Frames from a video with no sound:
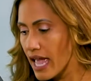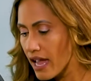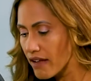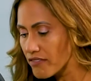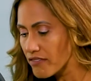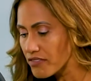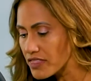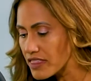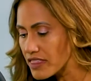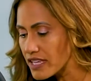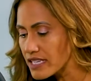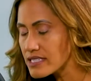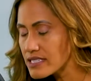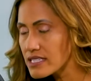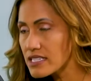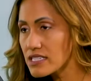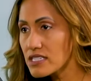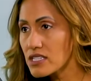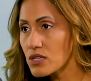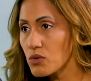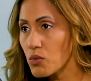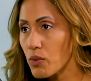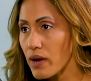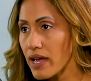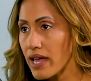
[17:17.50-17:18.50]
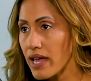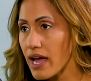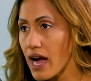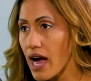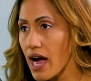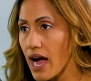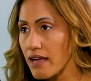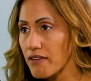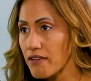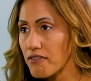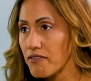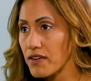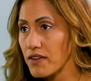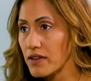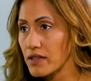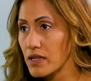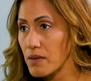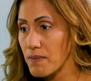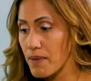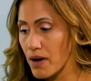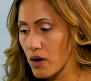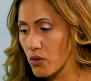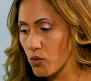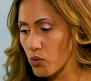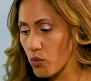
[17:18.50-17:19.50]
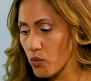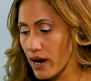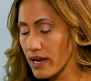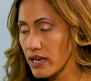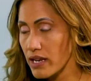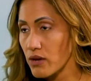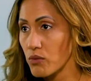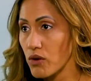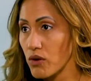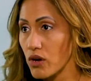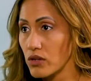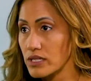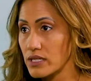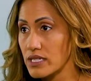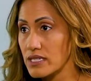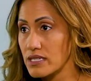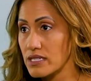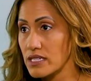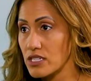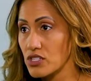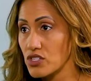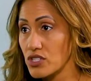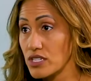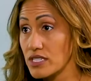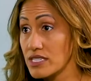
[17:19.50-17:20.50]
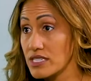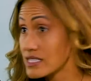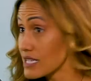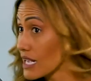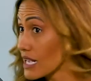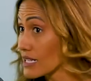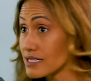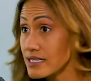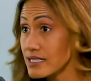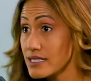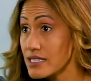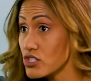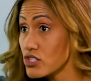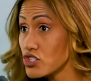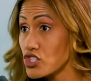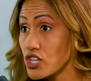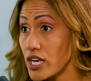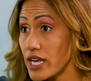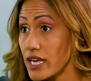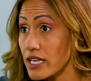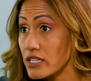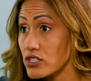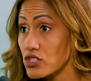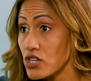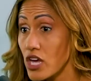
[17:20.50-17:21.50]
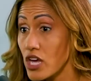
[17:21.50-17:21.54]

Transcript: if this is the way I feel about right and wrong decisions, that doesn't change.